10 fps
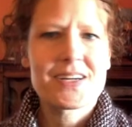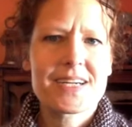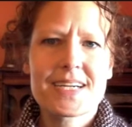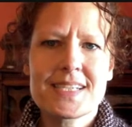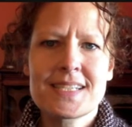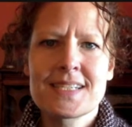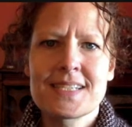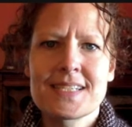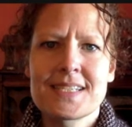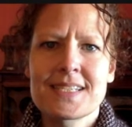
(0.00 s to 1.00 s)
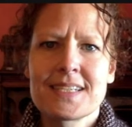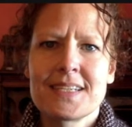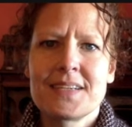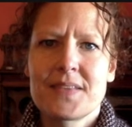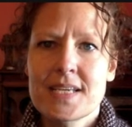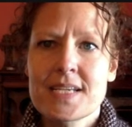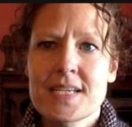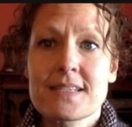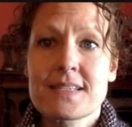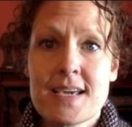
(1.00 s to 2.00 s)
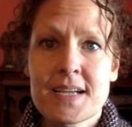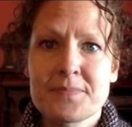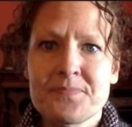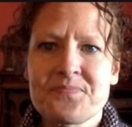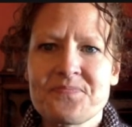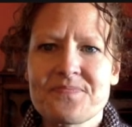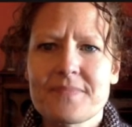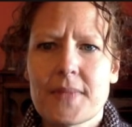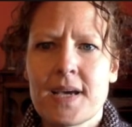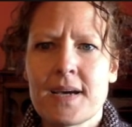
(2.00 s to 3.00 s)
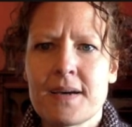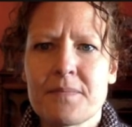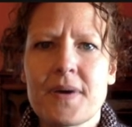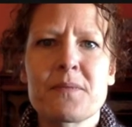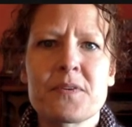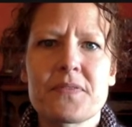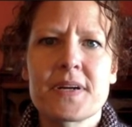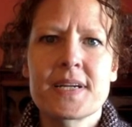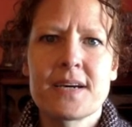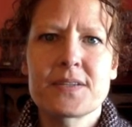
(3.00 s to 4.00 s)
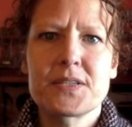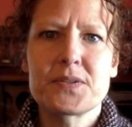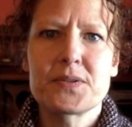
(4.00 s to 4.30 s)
Cousins thinks a thing. I'm referring now to